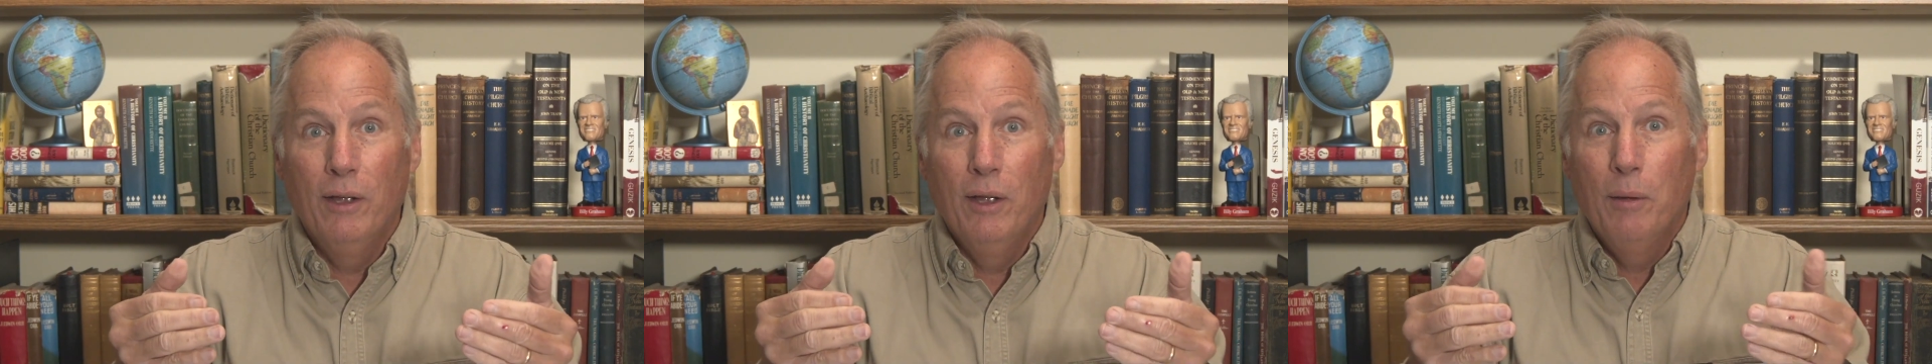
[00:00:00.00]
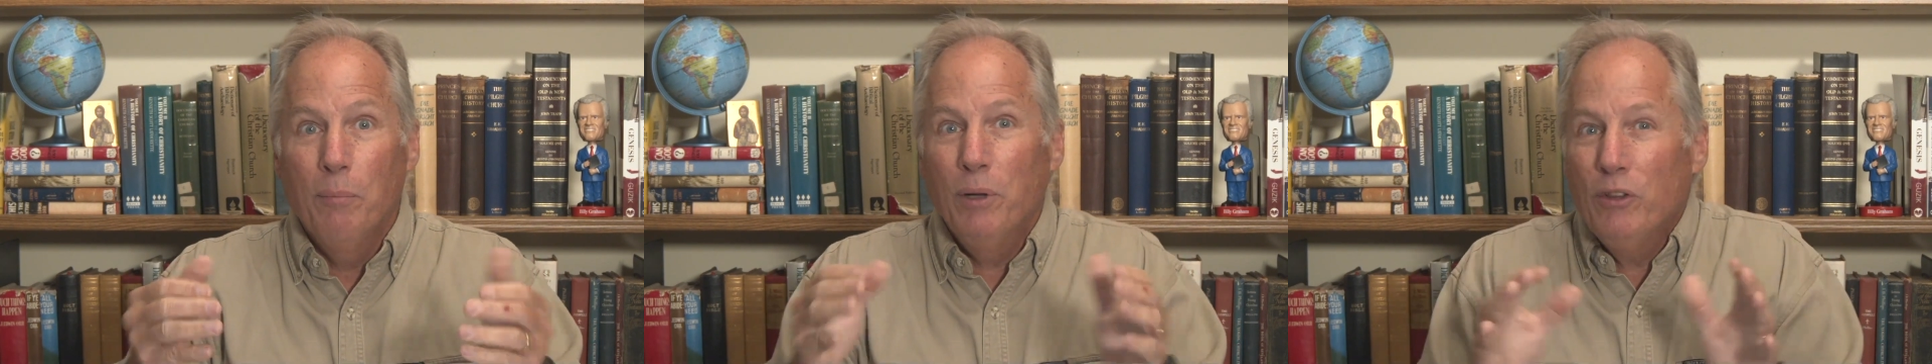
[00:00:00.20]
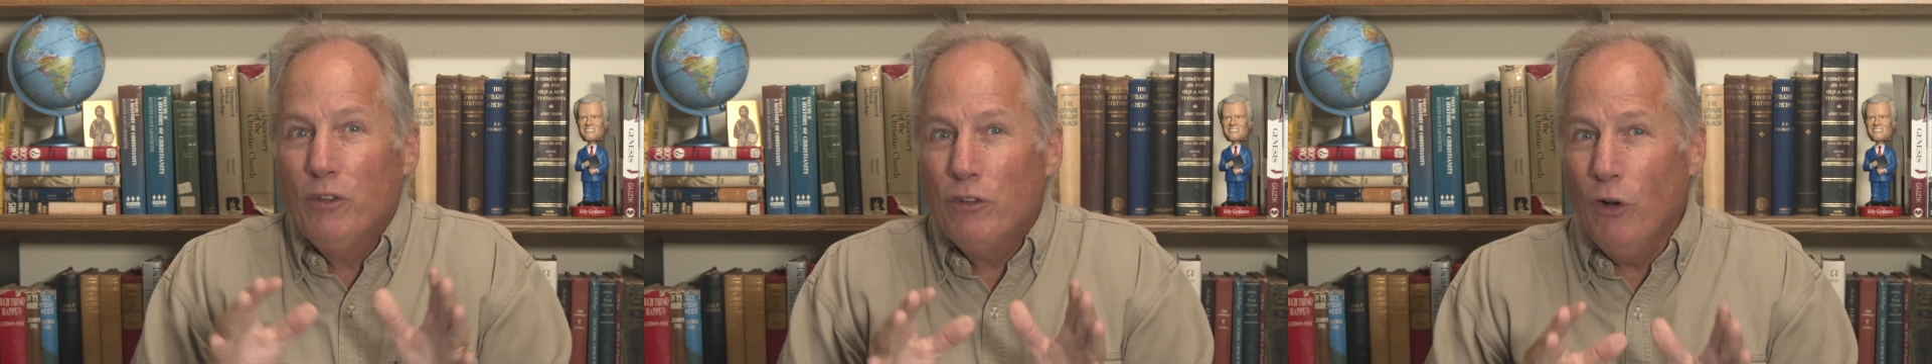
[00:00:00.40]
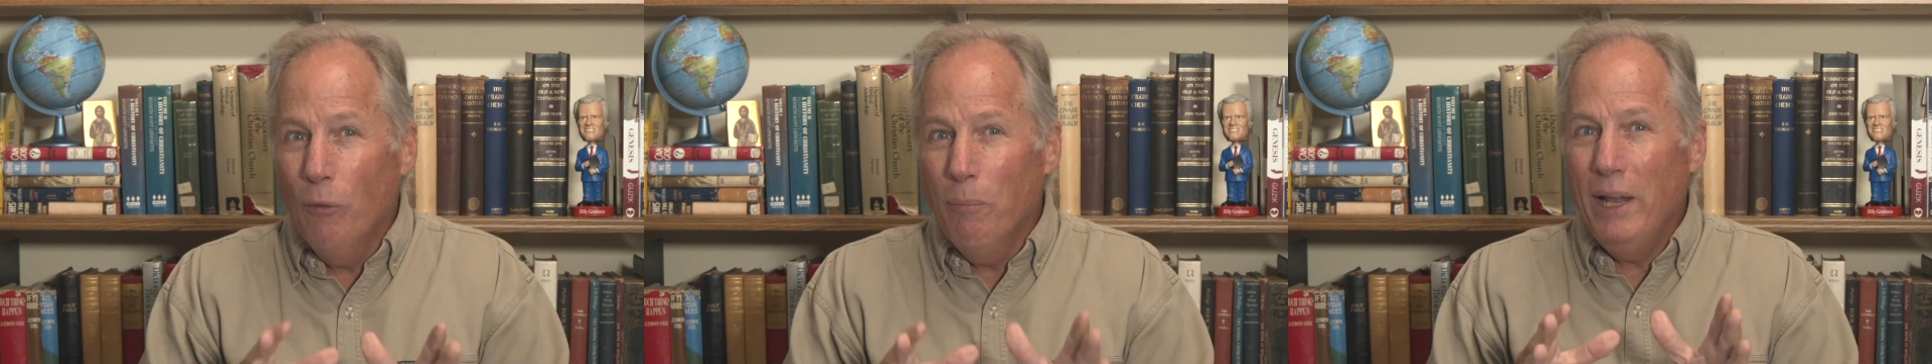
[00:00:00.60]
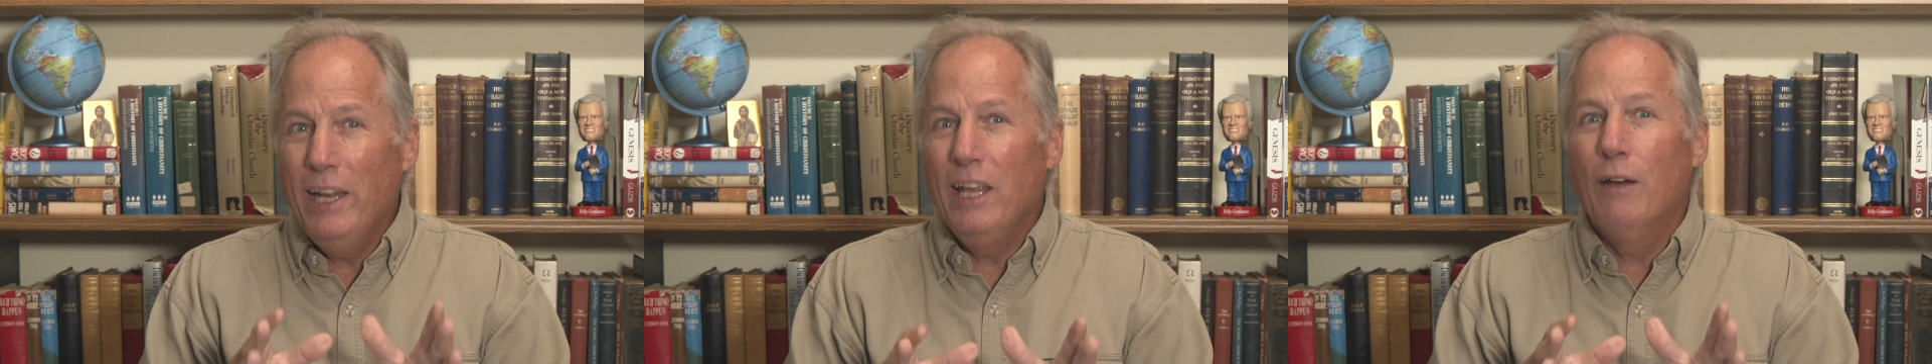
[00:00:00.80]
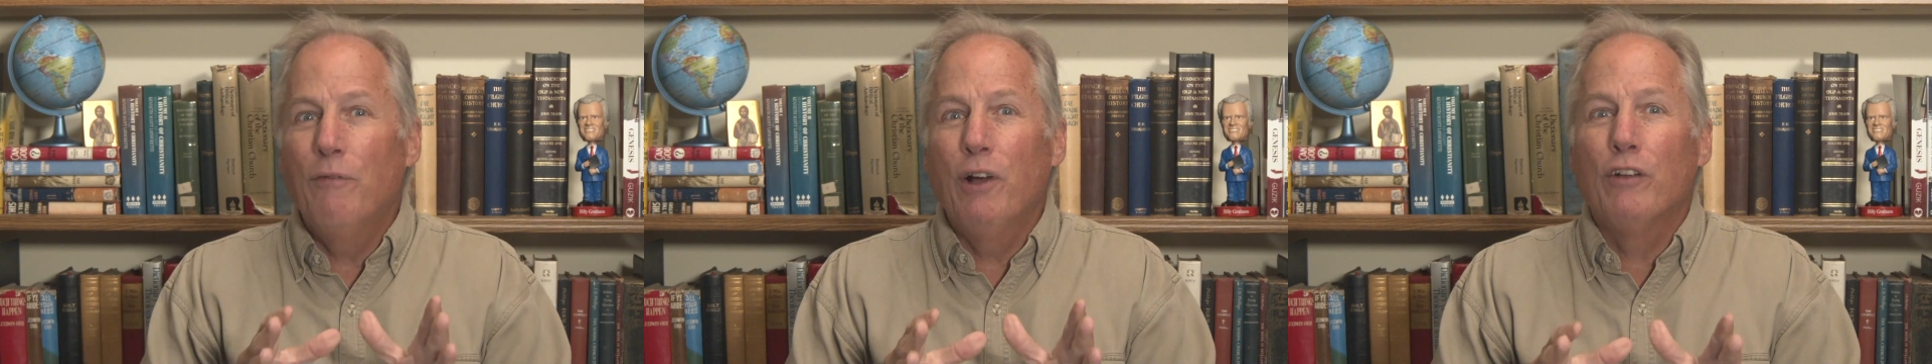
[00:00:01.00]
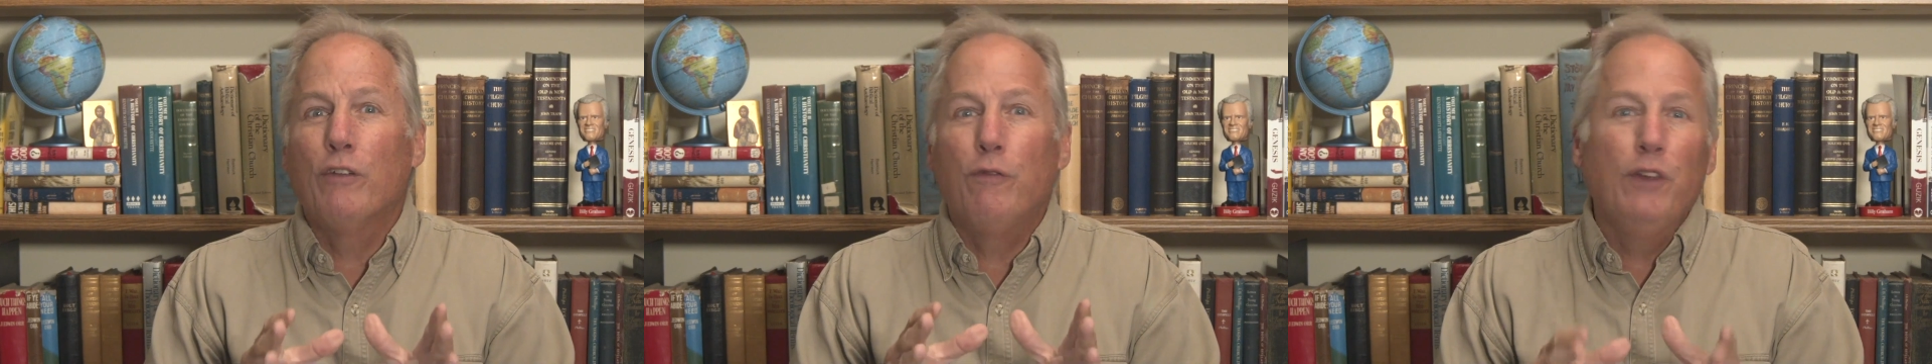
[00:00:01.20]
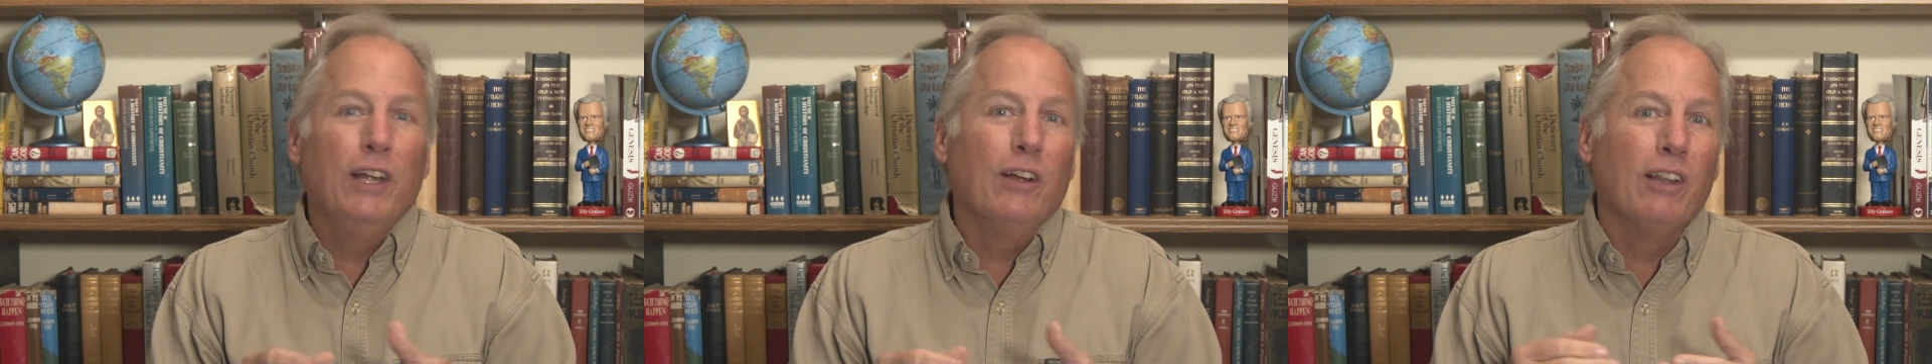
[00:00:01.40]
But so many of us
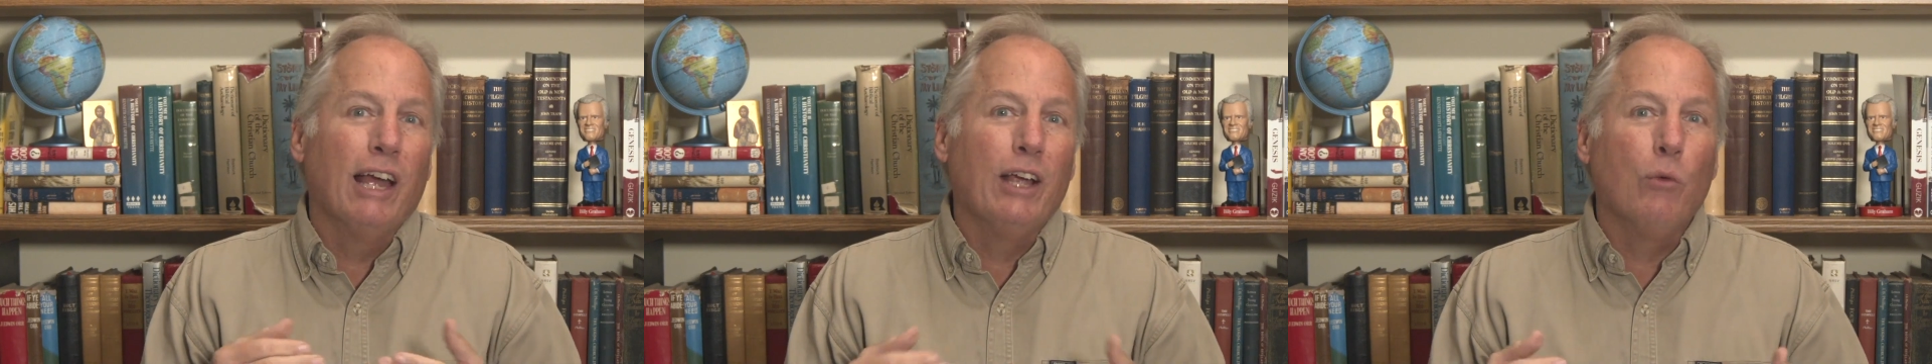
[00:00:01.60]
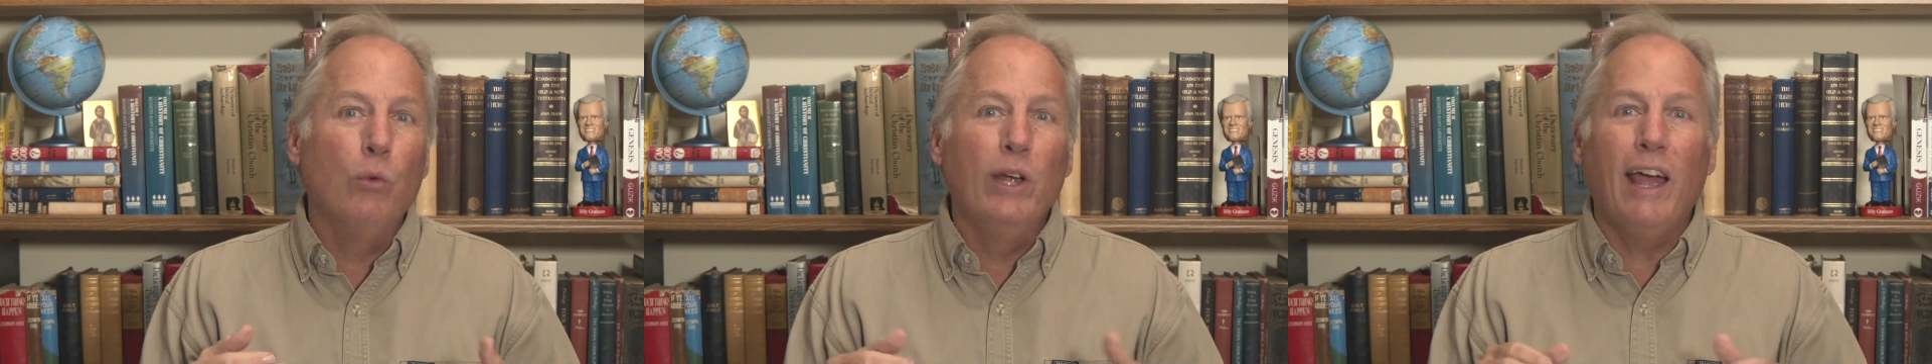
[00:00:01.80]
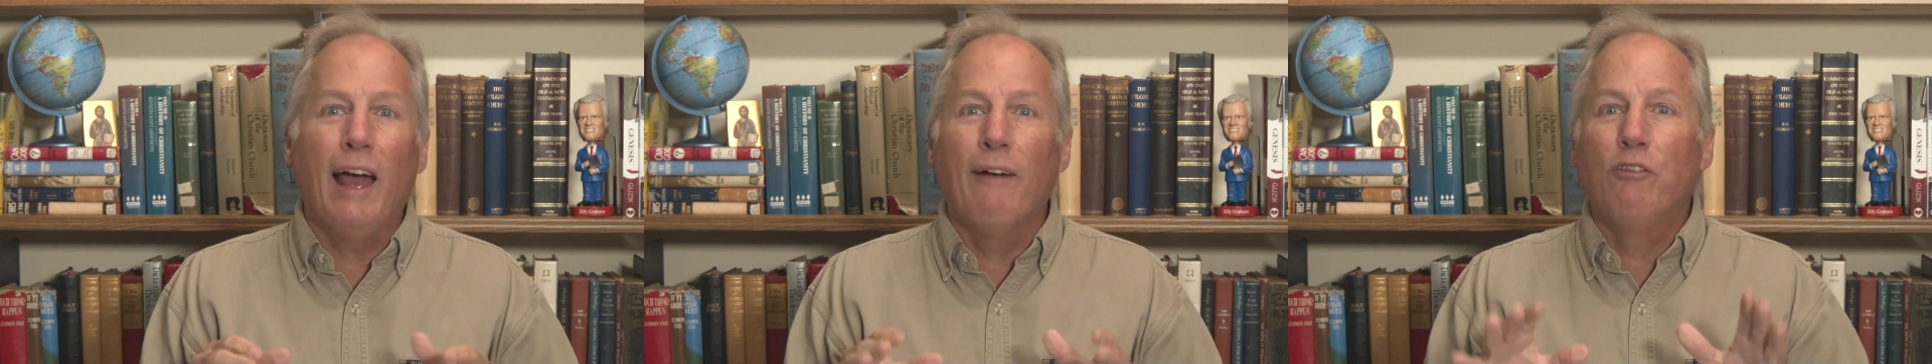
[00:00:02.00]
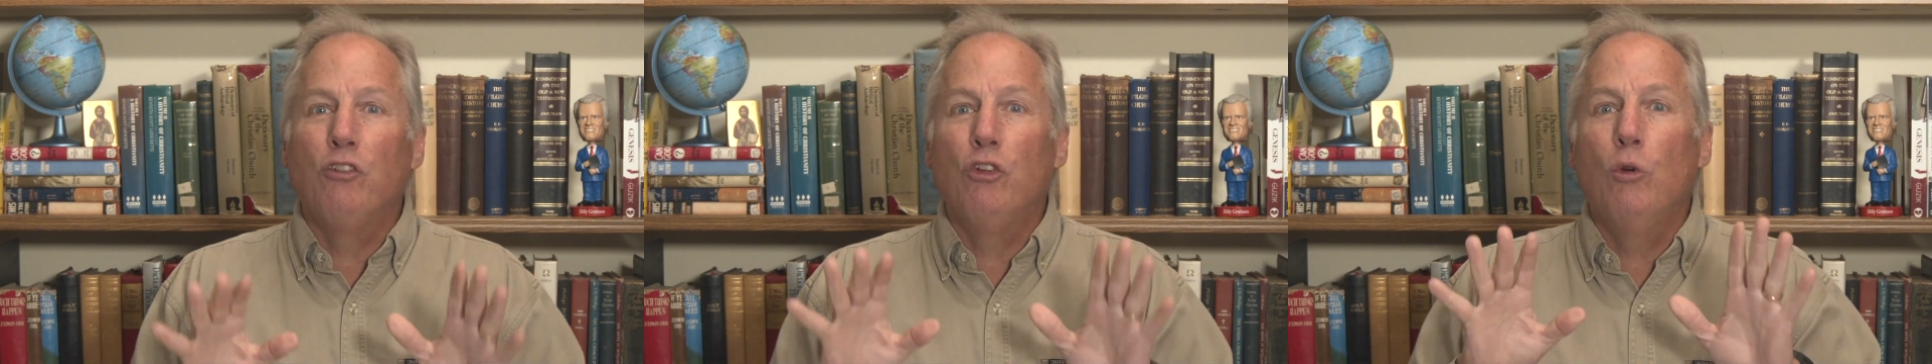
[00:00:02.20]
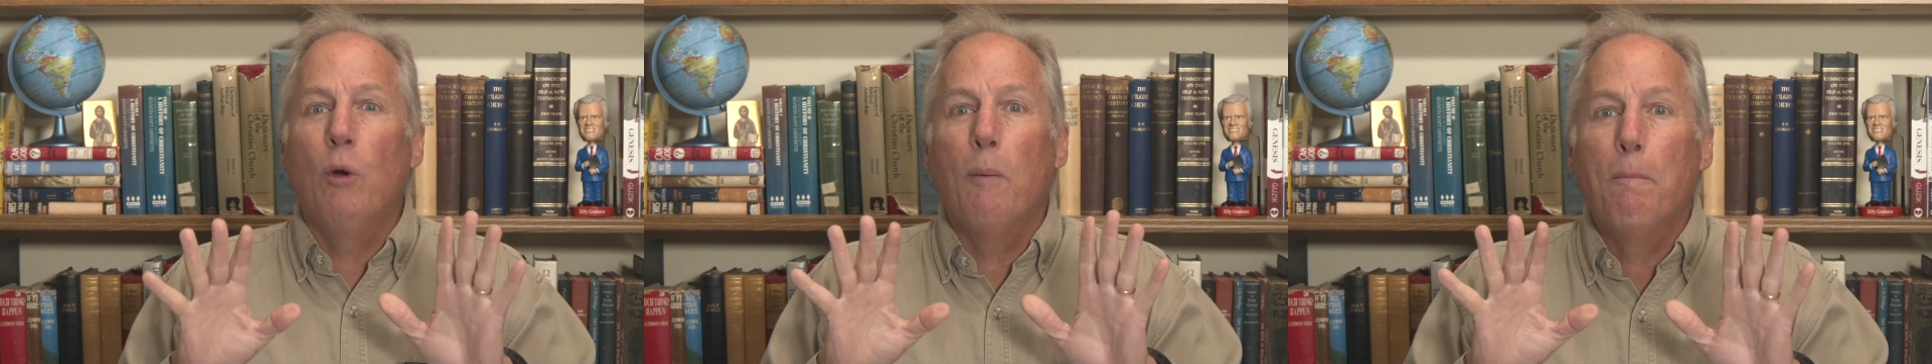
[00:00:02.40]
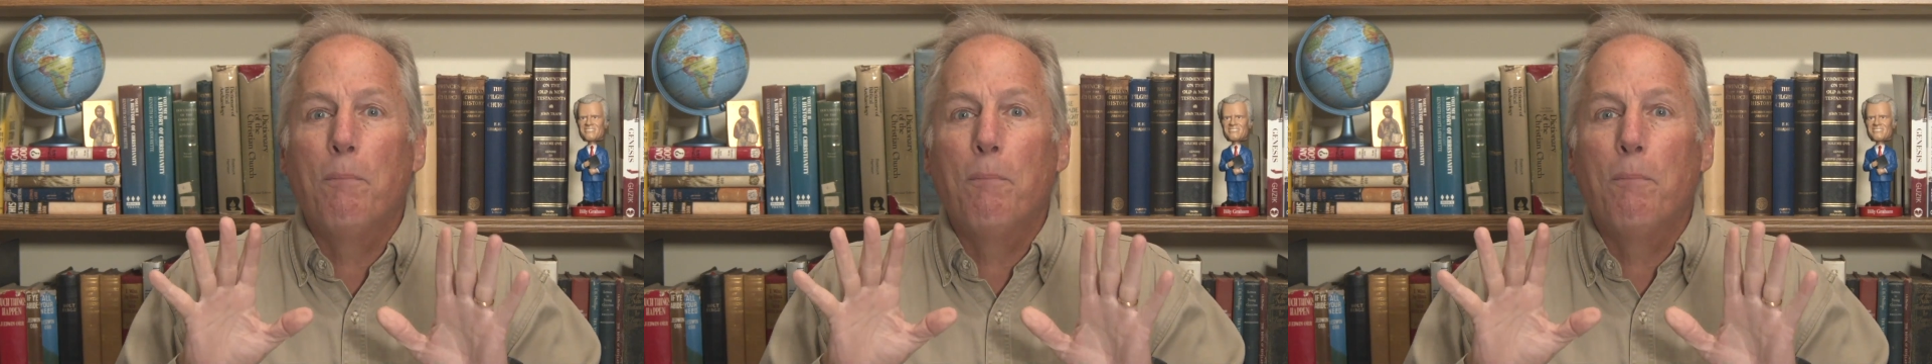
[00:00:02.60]
feel like we have to